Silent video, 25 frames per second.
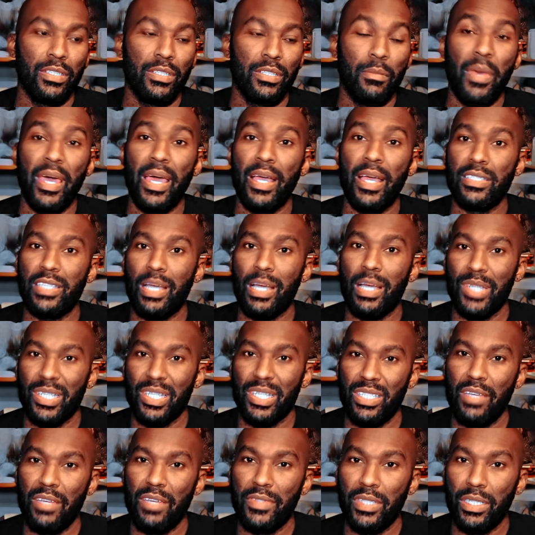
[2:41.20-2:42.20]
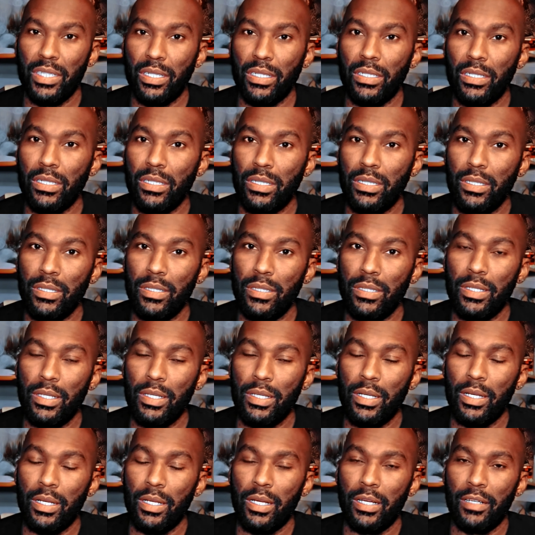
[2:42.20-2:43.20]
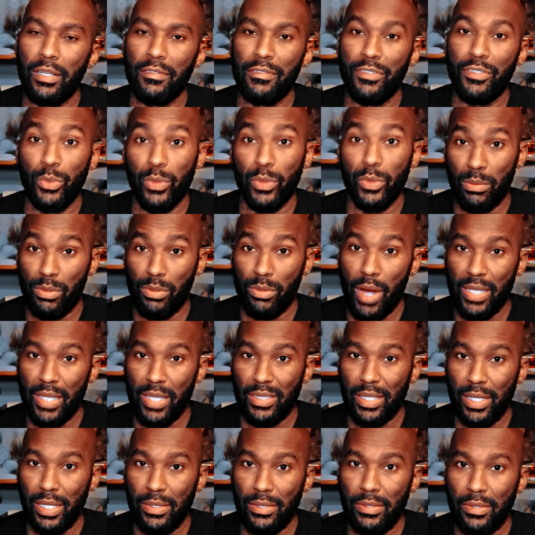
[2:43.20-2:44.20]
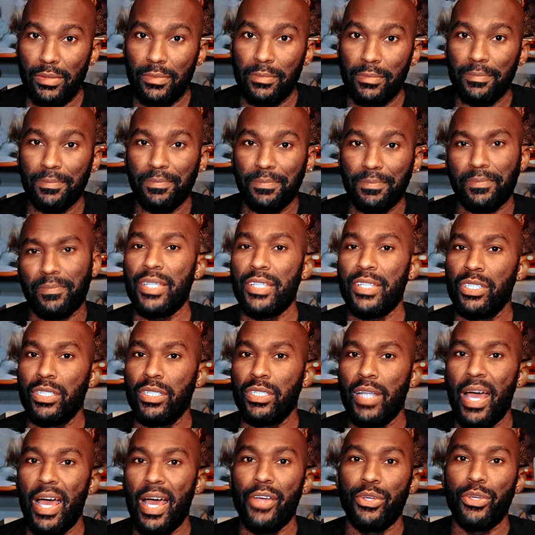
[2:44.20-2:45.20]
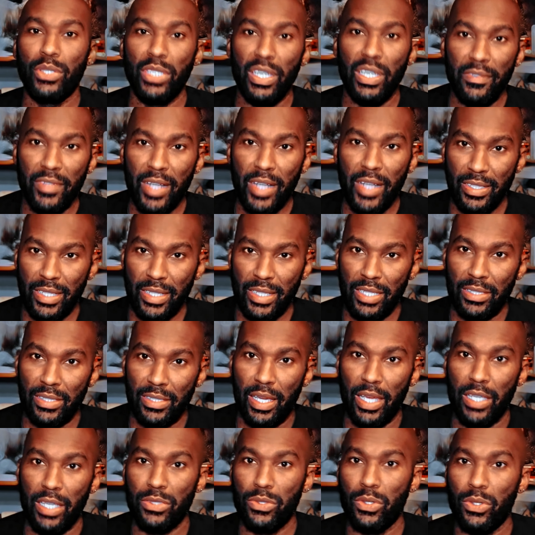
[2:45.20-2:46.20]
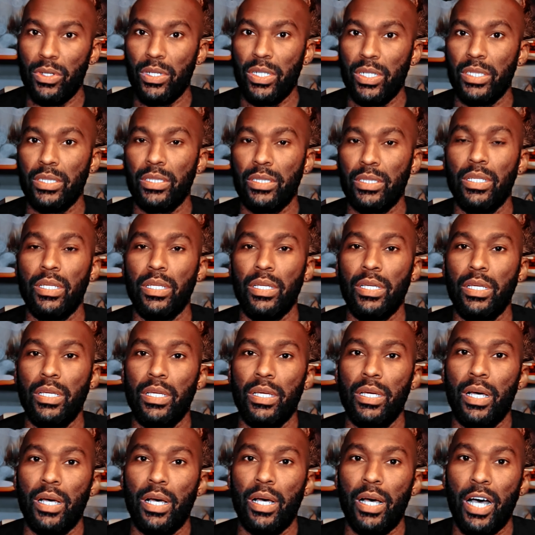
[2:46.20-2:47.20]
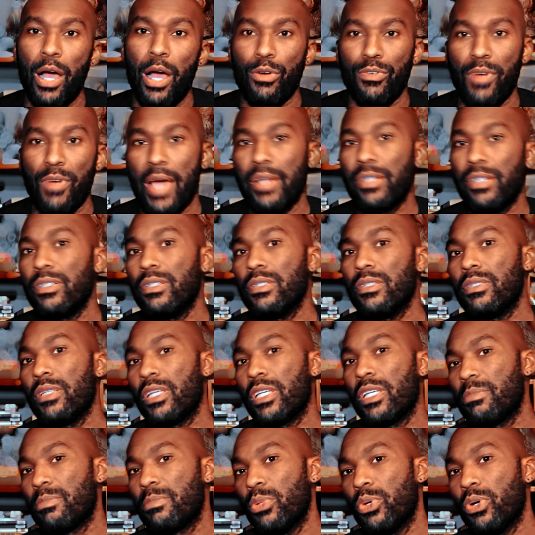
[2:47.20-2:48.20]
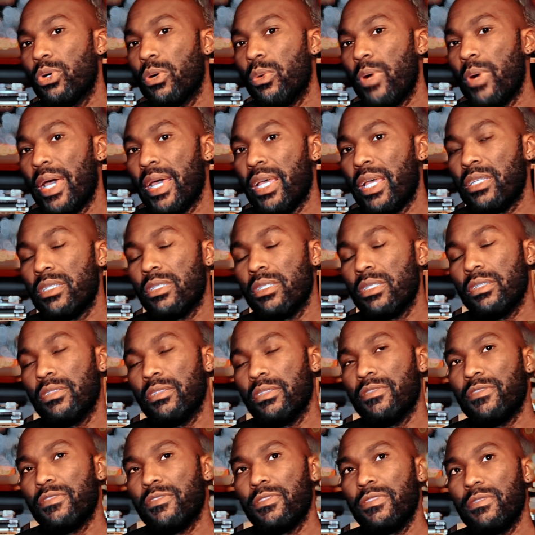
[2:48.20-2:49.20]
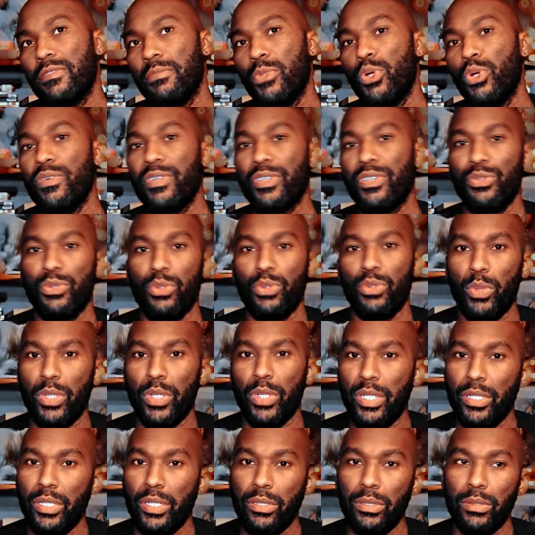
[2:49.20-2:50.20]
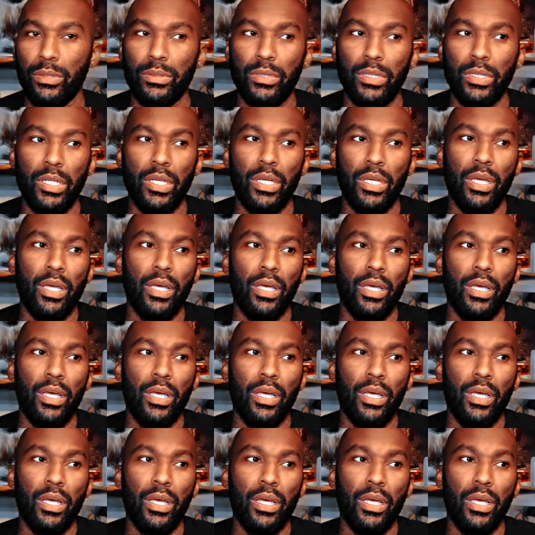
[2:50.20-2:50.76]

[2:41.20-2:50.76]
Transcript: demands objectivity of you in the process. Section How You Living has essays on how writers explore ways of moving through the world